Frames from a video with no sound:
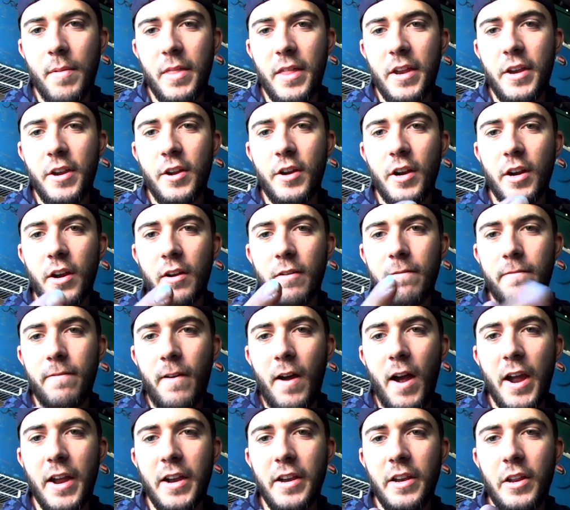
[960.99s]
then you're going to
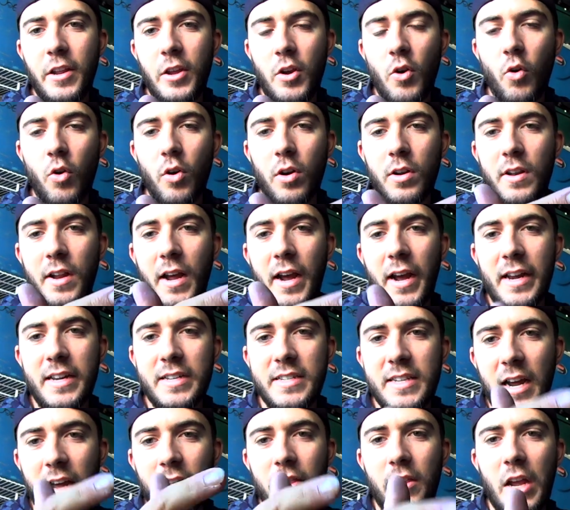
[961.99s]
find your
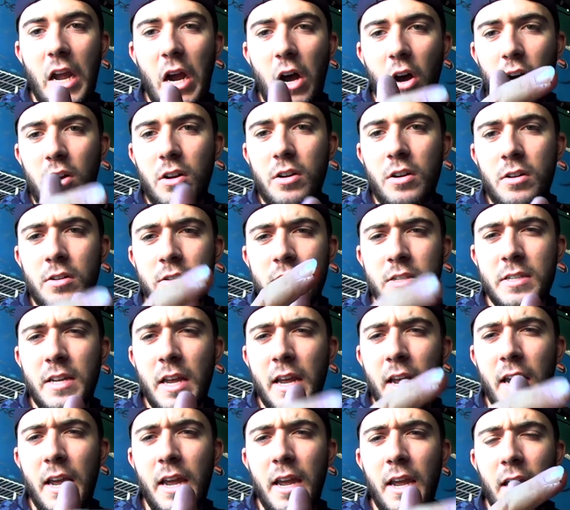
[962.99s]
lights. Now they all
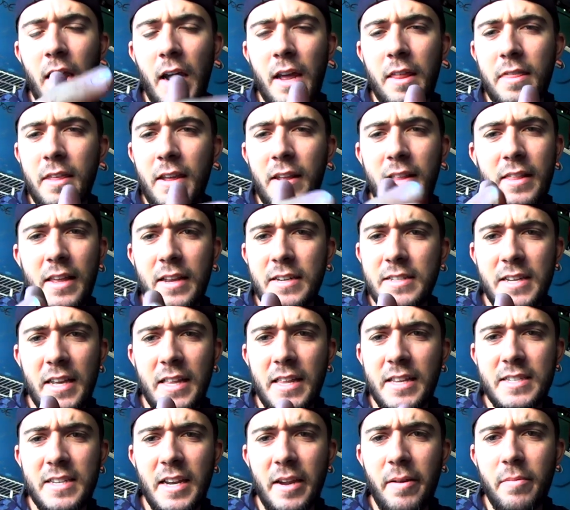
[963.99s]
say, I think they say
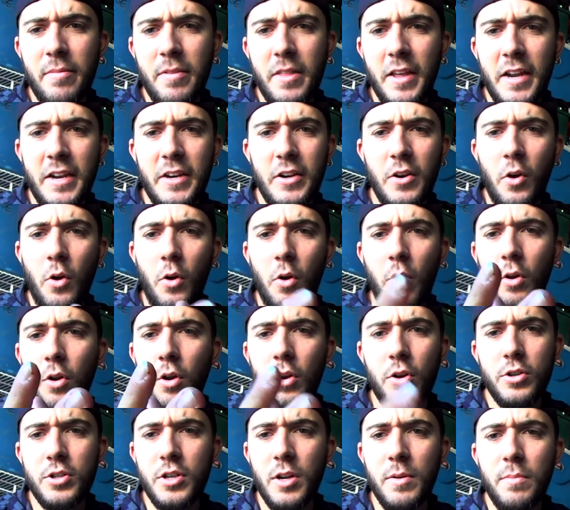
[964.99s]
the same thing, null
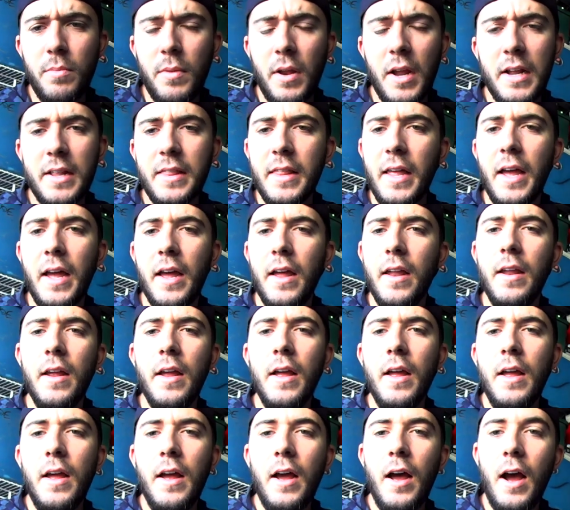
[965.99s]
or something like
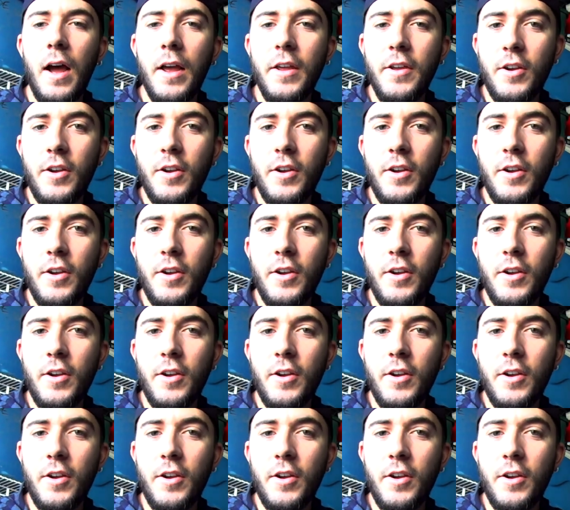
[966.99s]
that.